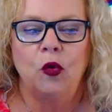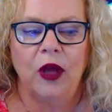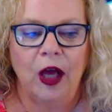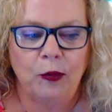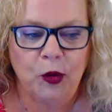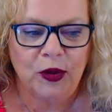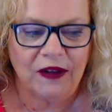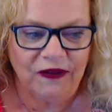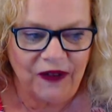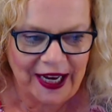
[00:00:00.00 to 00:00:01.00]
will help you with
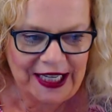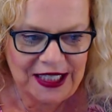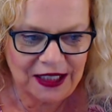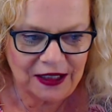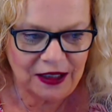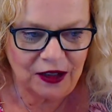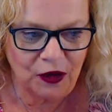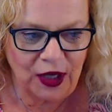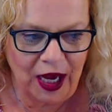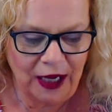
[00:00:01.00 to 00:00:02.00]
the fight
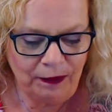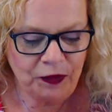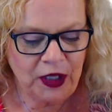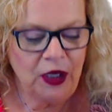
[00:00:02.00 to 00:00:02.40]
okay